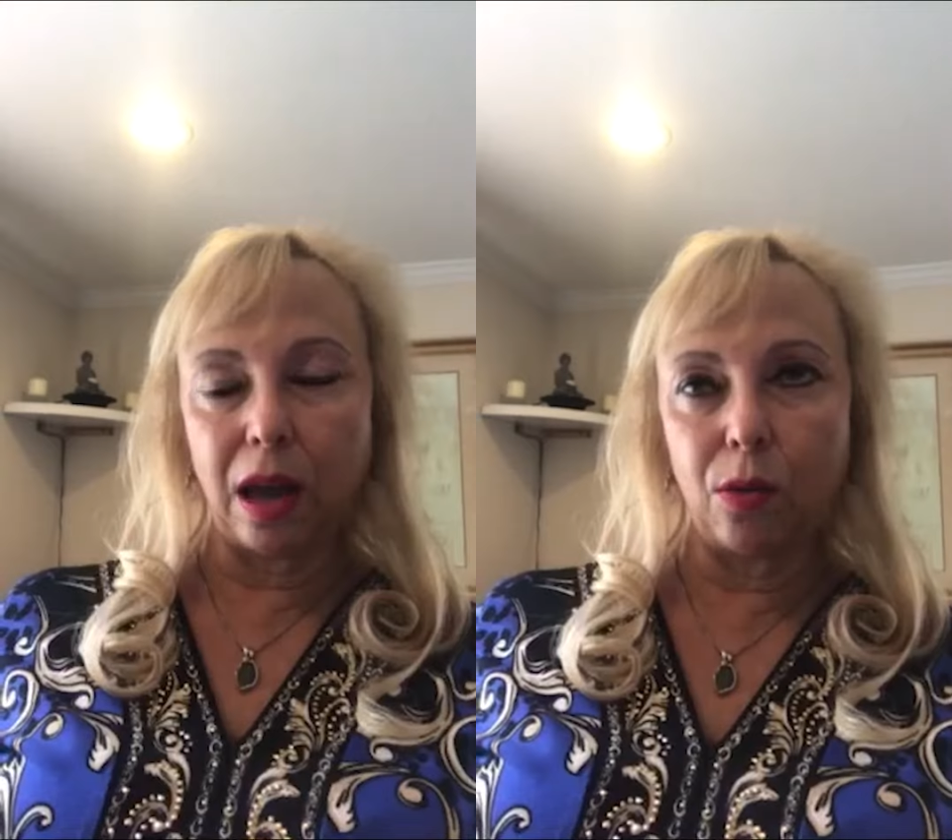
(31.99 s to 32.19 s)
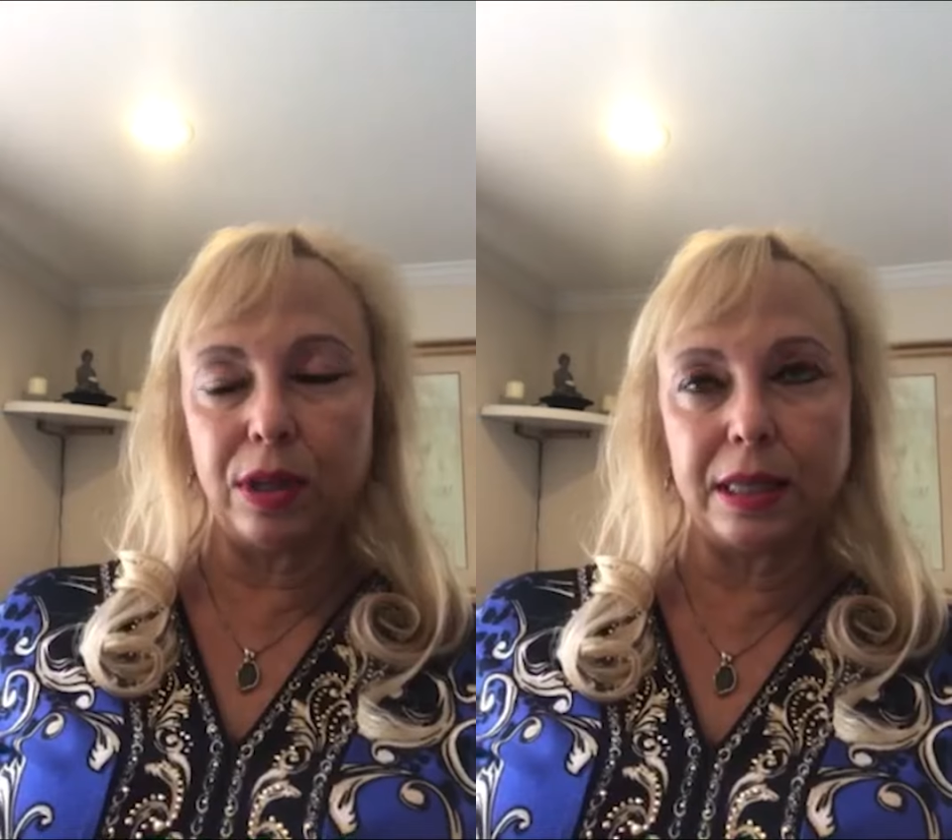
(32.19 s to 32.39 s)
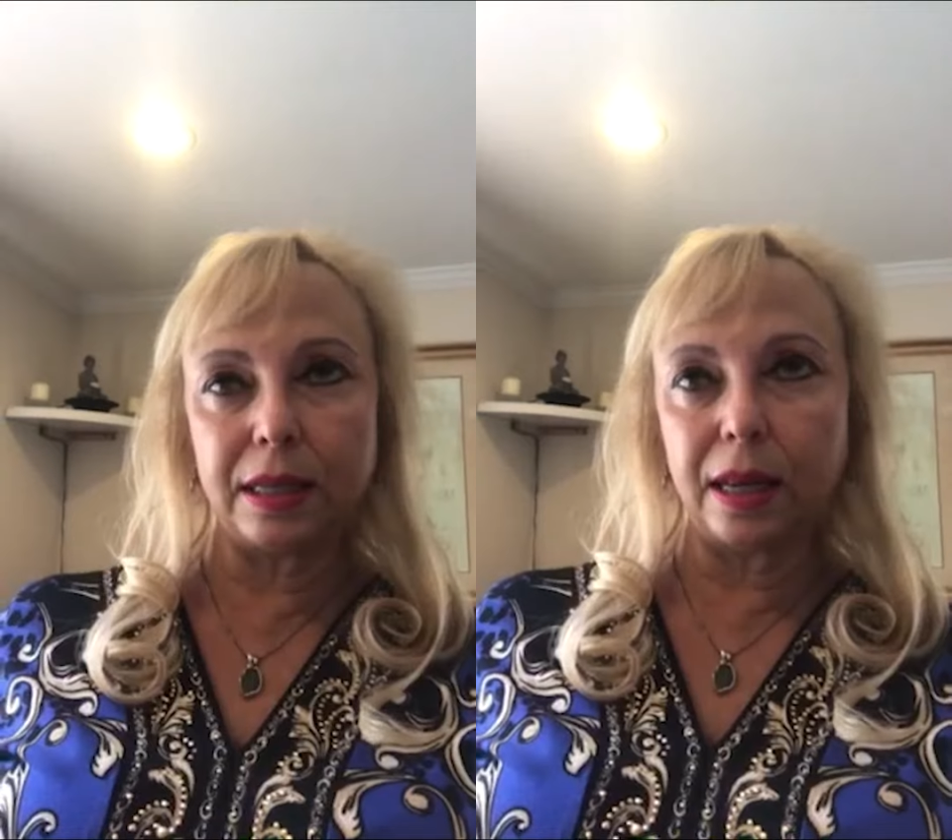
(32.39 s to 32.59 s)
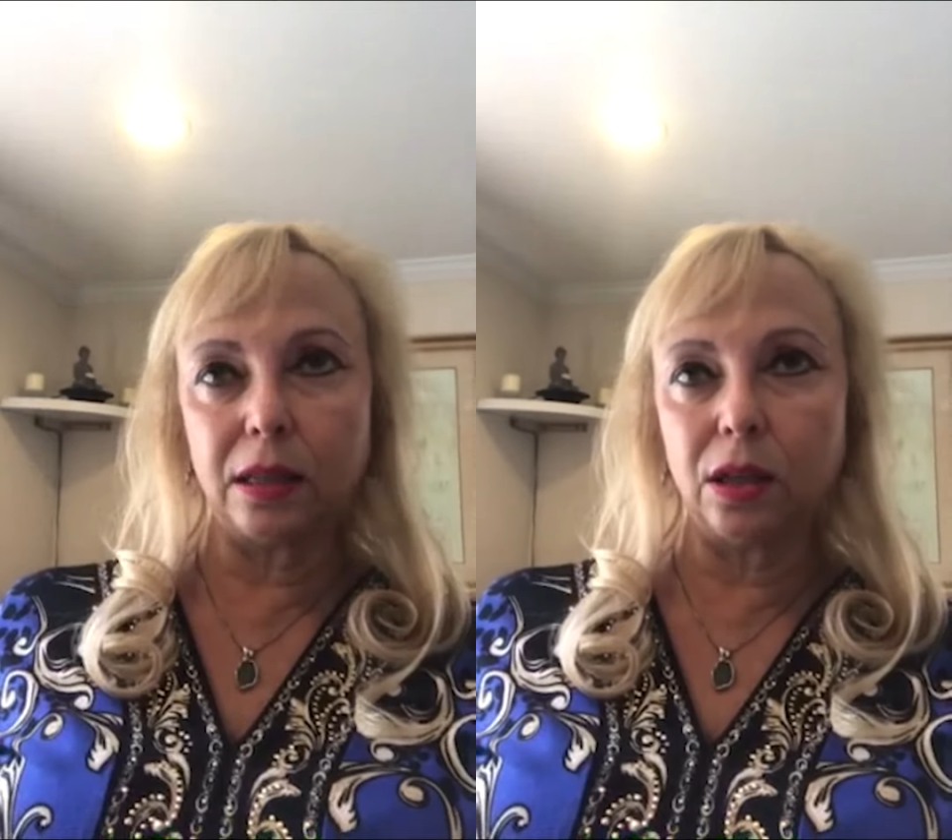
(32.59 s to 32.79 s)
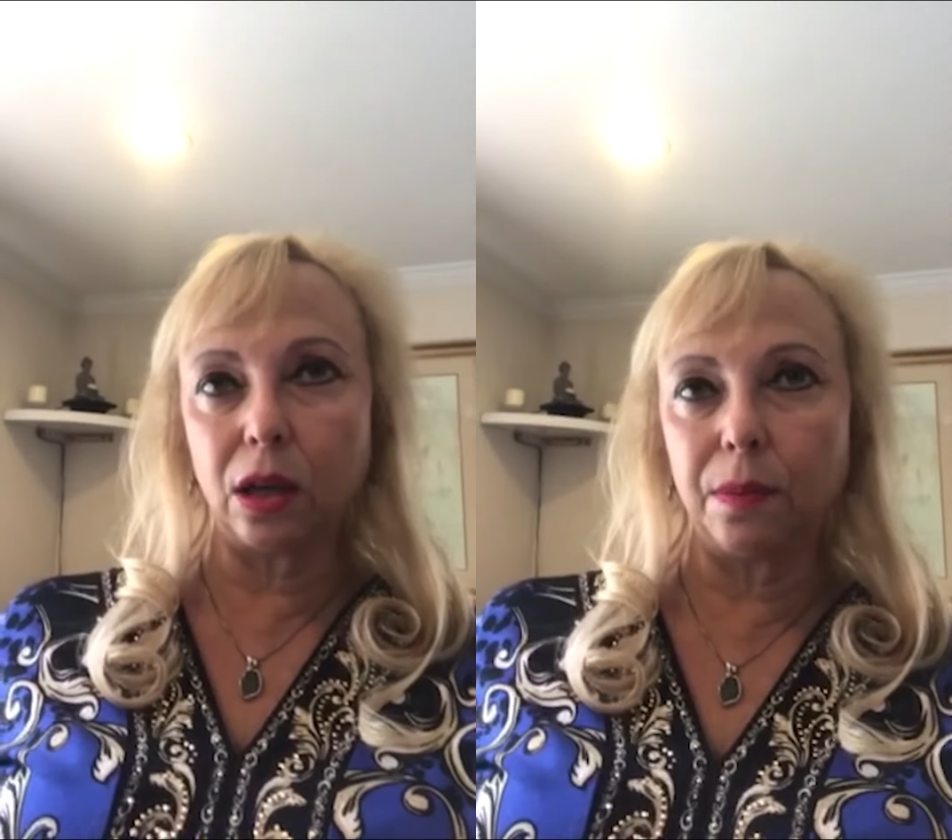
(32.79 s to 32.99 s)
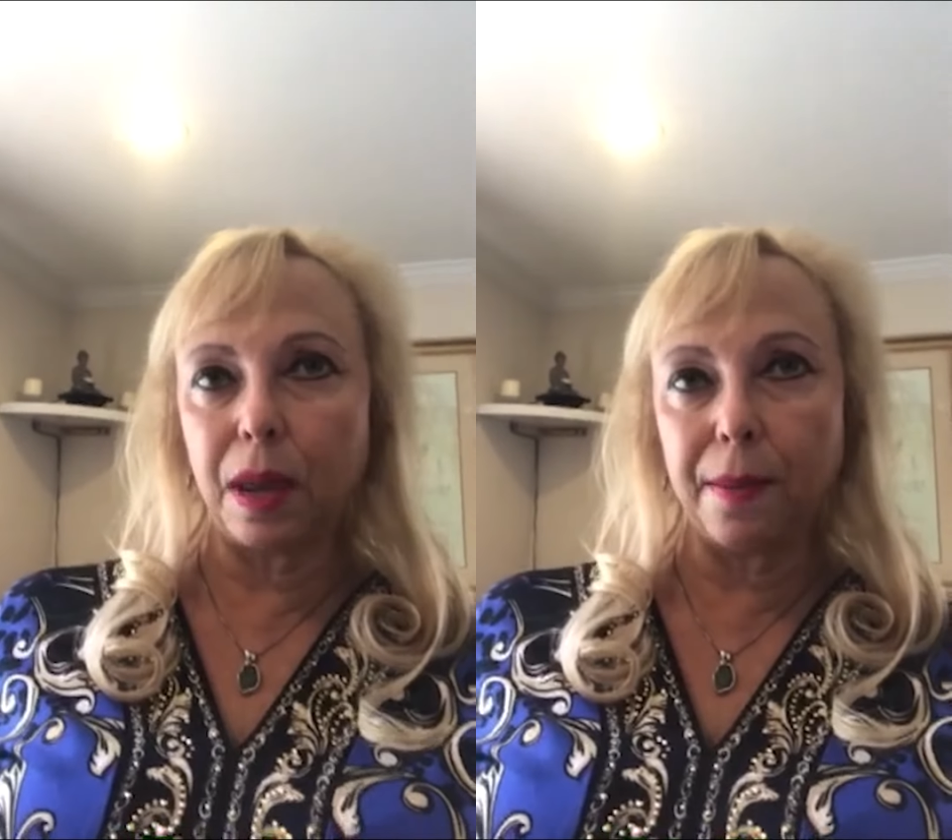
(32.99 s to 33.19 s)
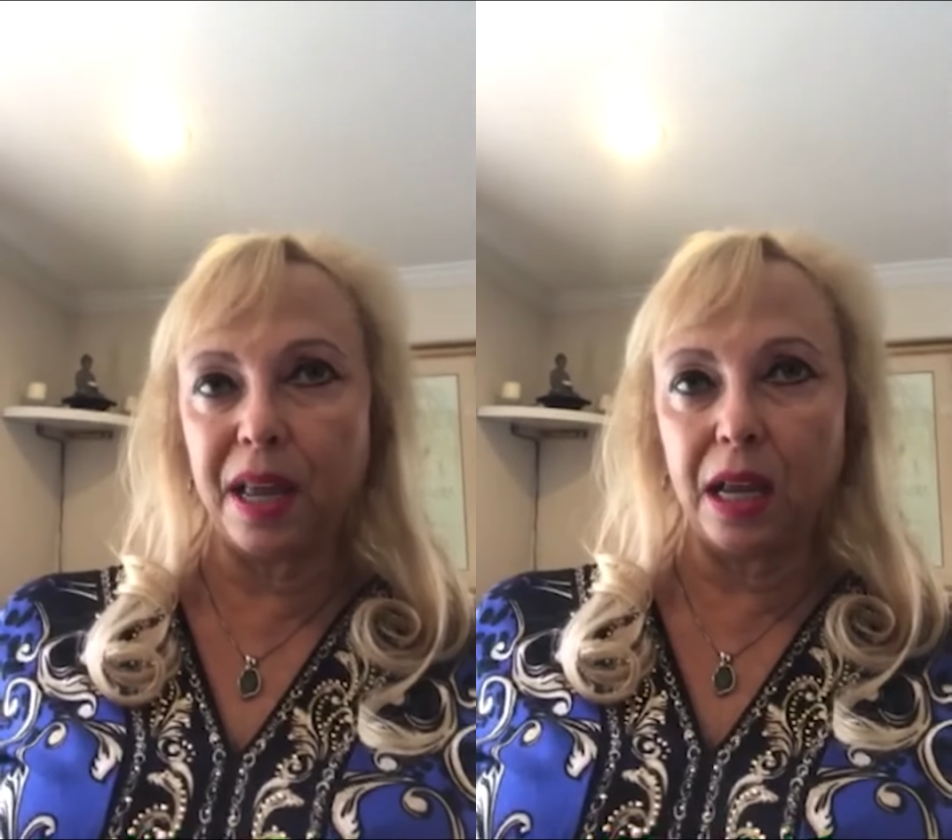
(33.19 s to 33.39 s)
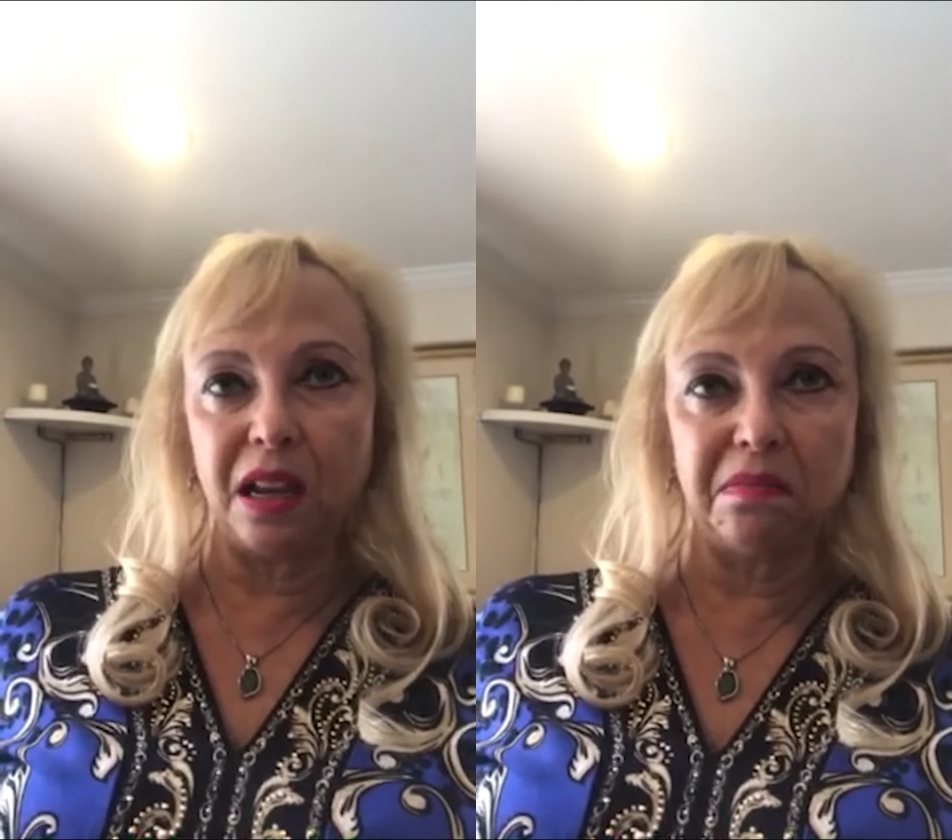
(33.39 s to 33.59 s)
I would say it took
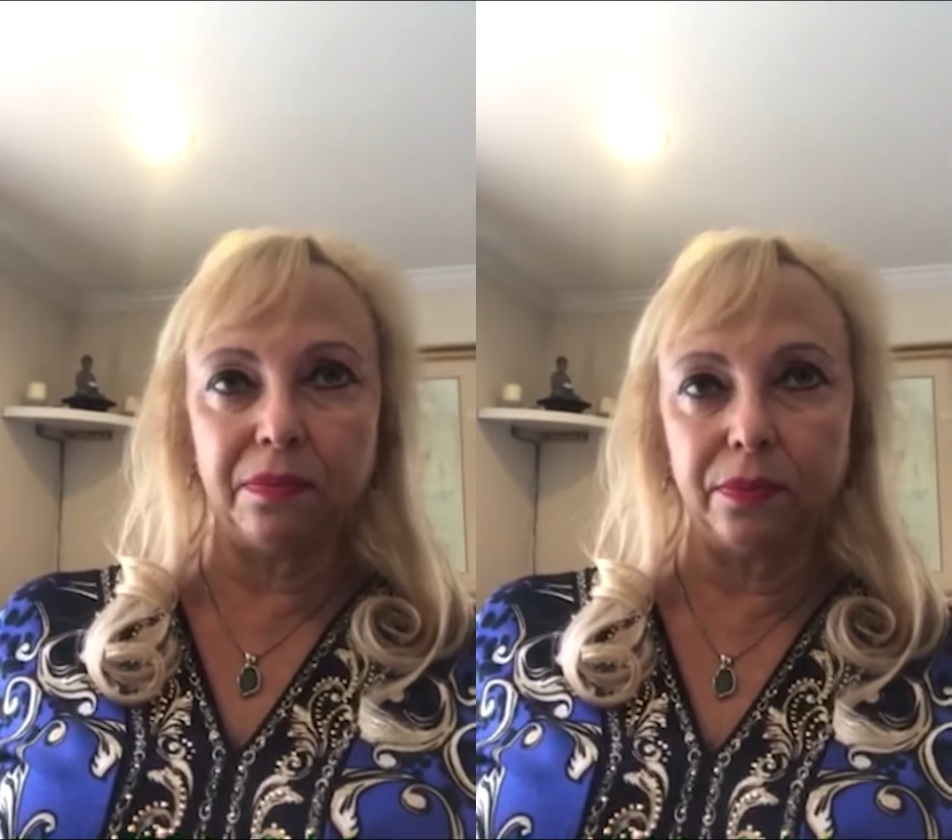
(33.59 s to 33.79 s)
maybe